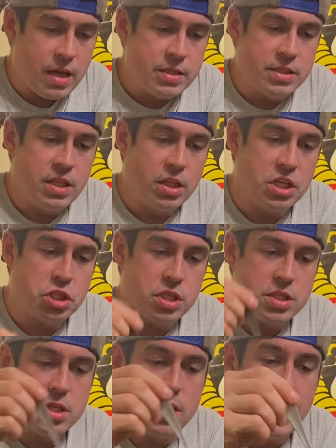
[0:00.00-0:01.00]

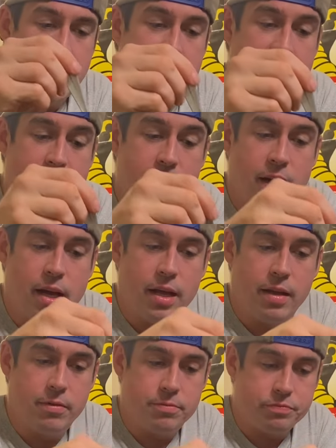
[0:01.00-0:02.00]
Delicious. And then
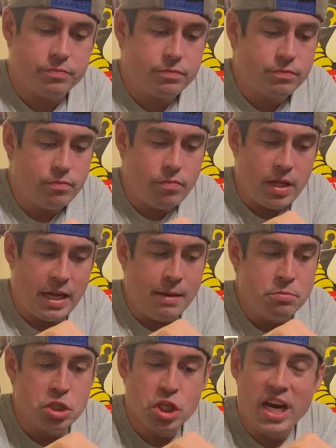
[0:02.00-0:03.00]

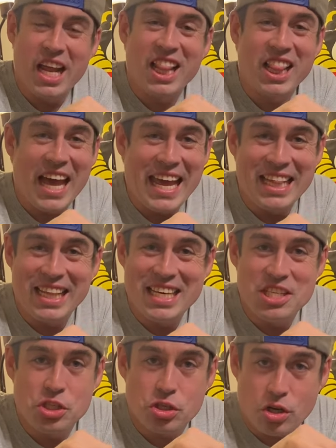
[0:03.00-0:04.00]
I'm just going to lightly
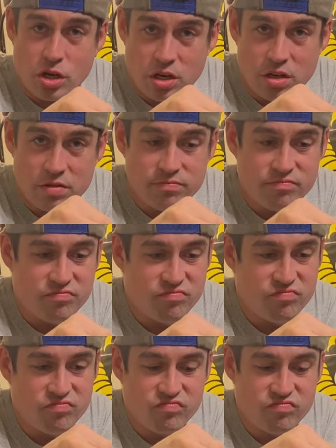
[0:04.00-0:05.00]
stir.
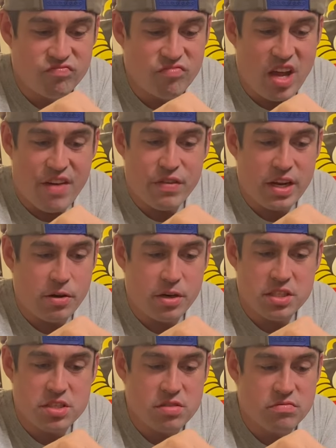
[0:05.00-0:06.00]
Not
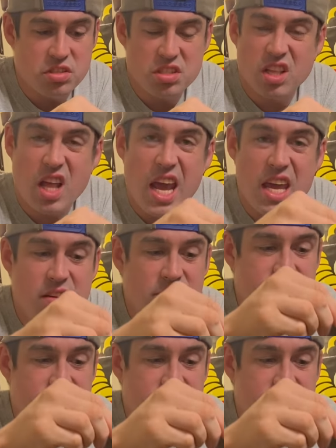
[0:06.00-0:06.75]
vigorous, just light.